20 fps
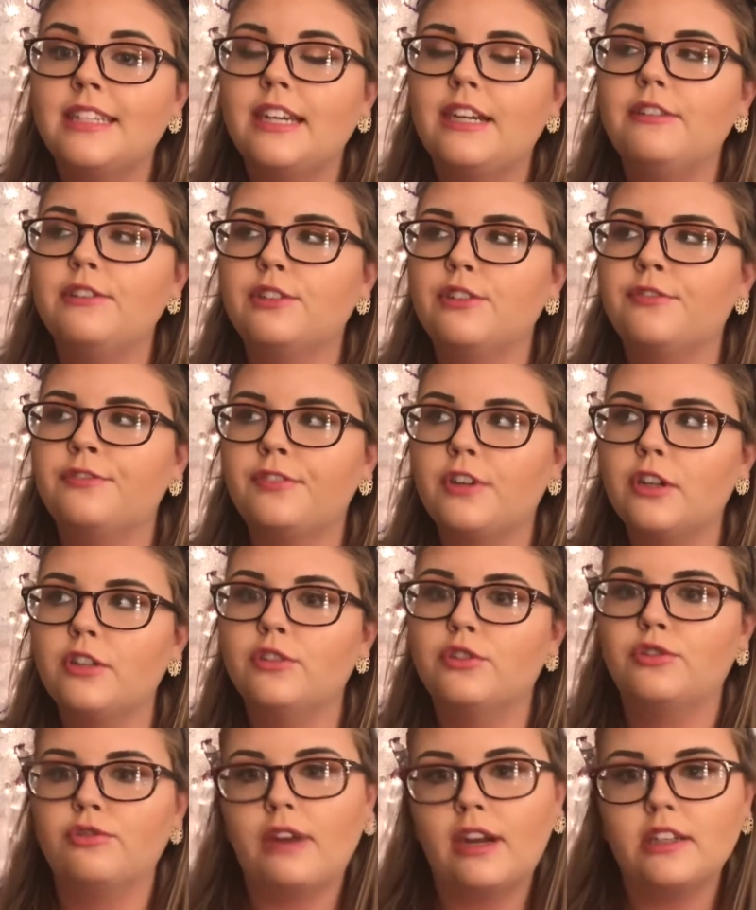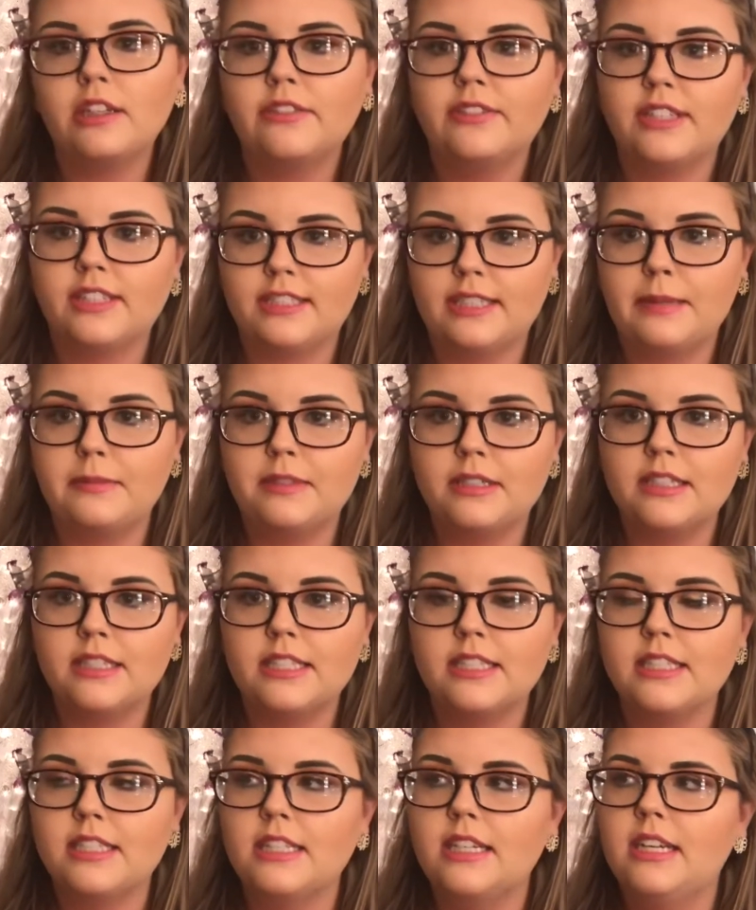it was the first round of
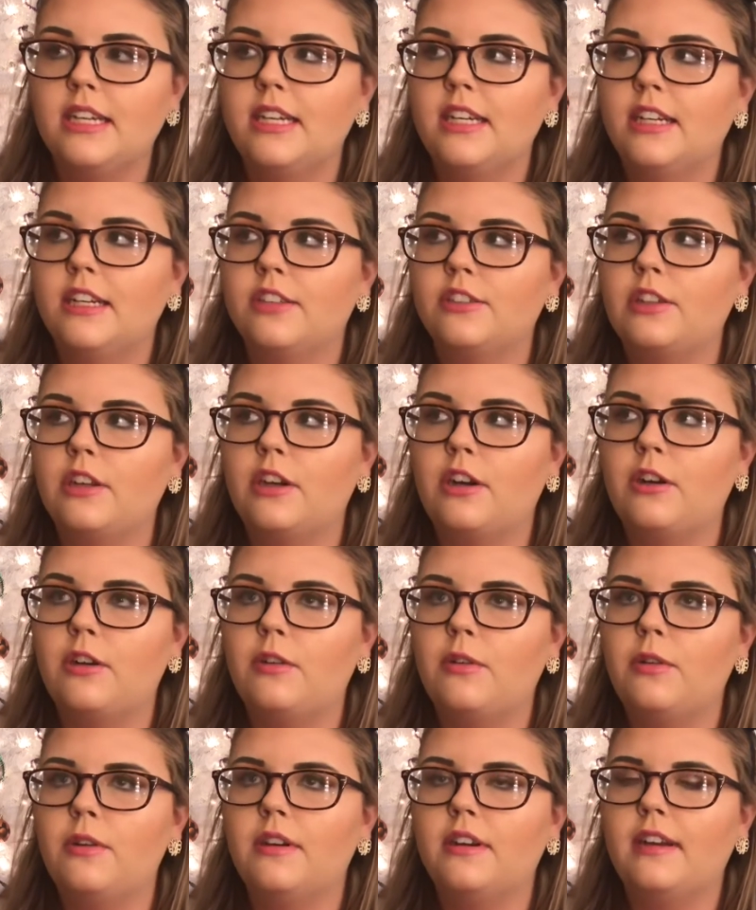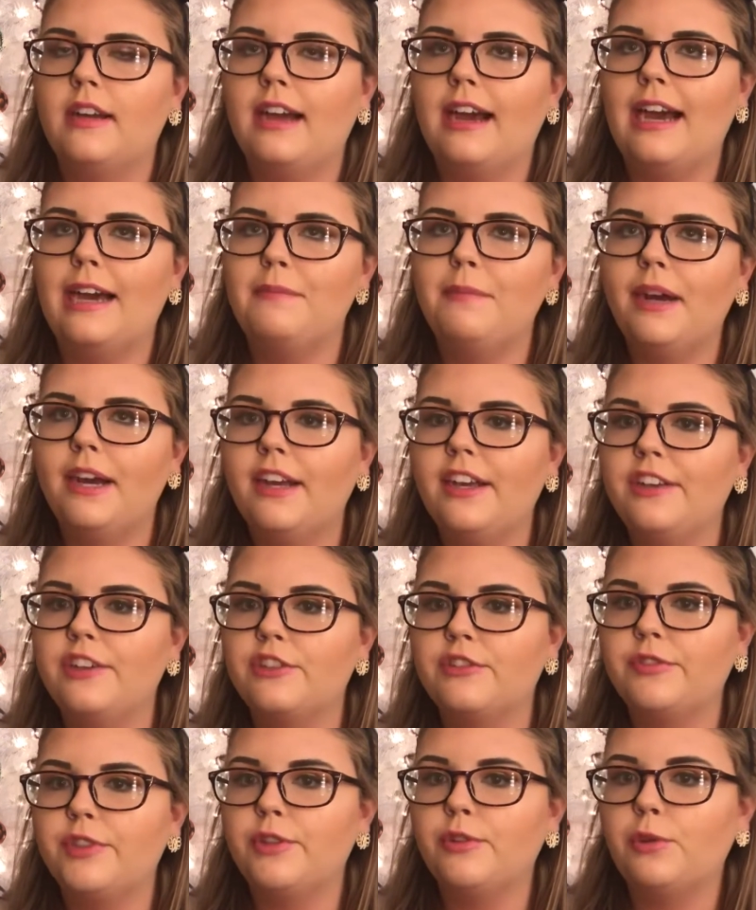acceptances. So I had my
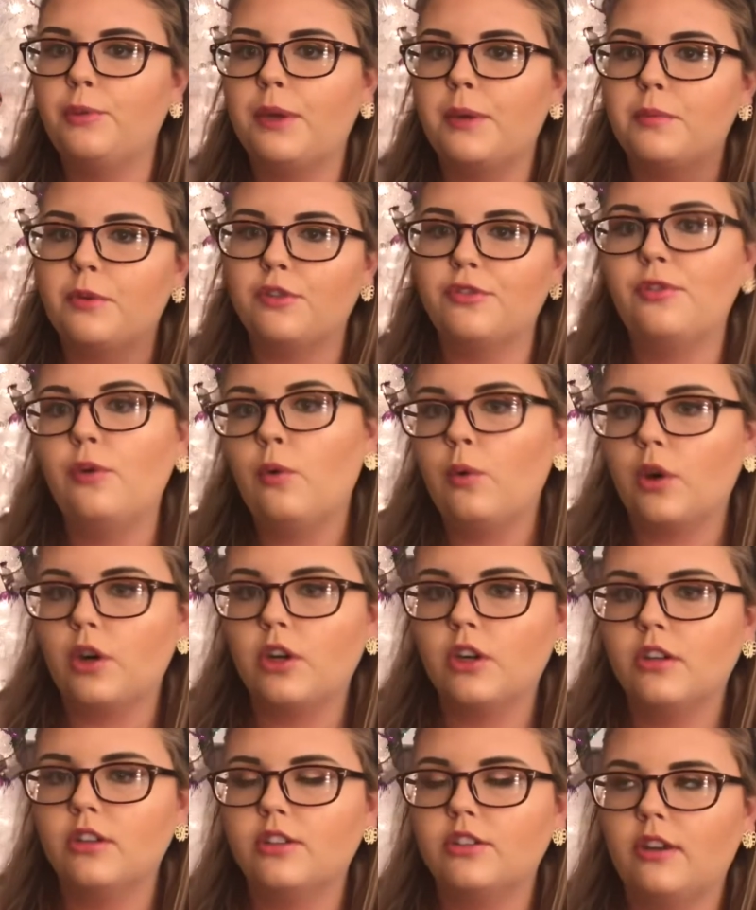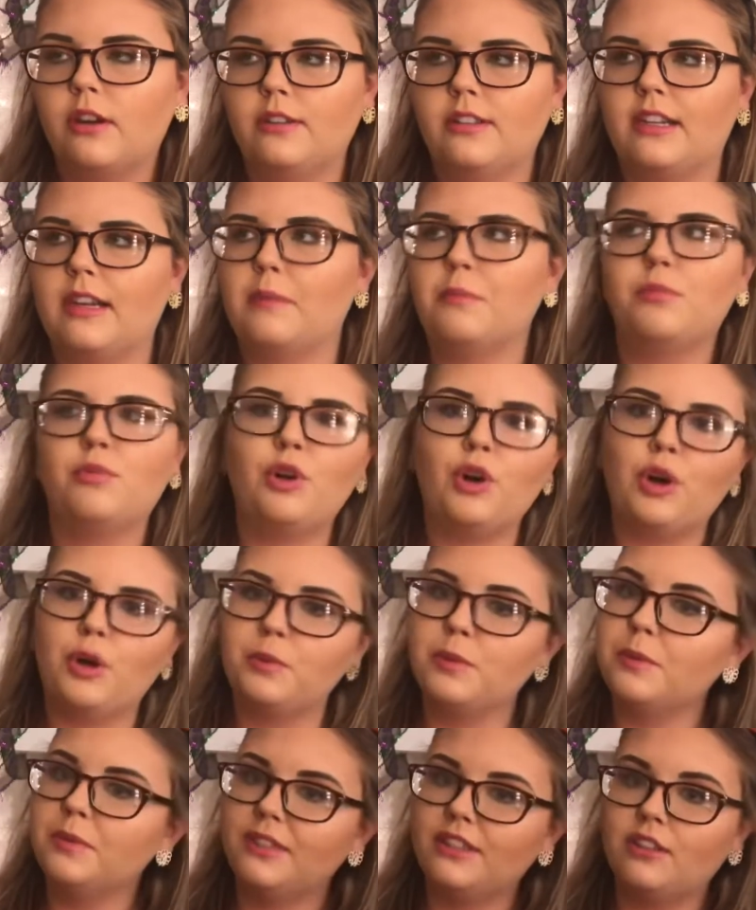interview the week before, so I was like, I'm
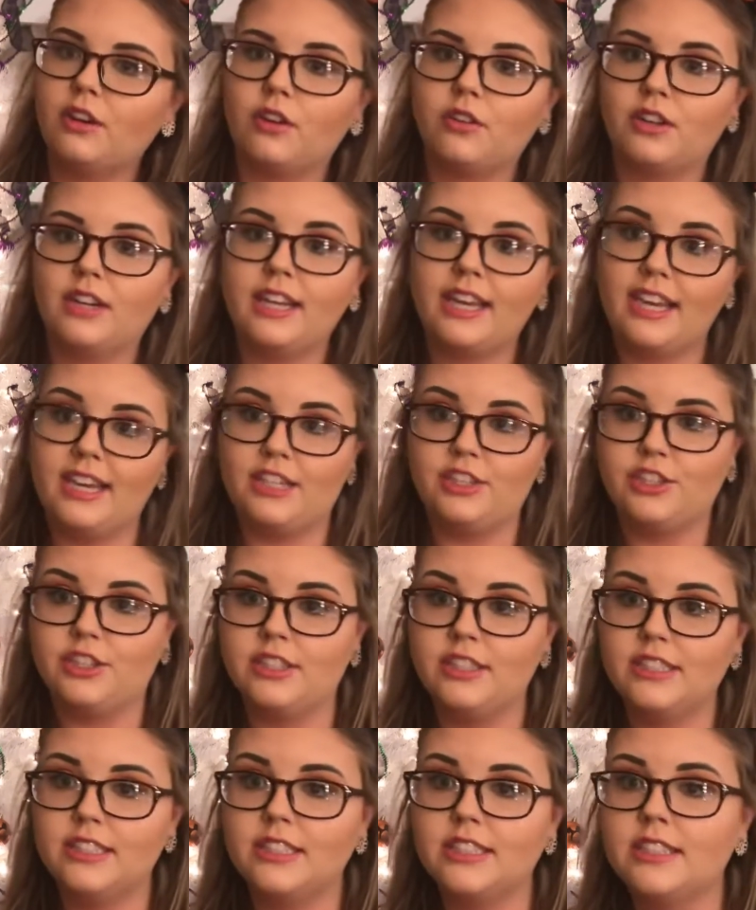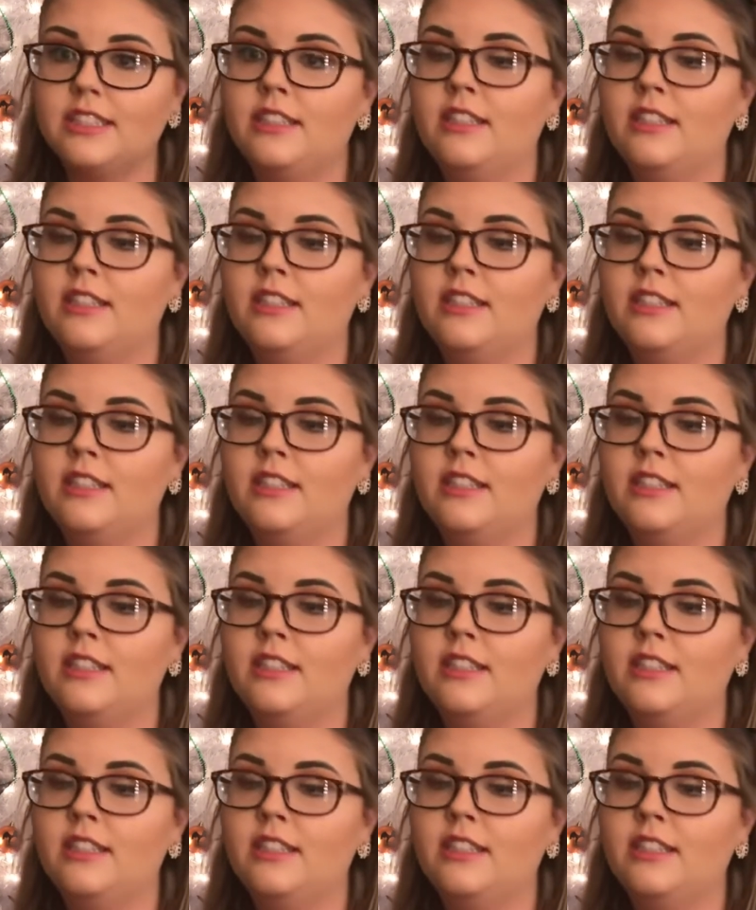probably not going to catch it.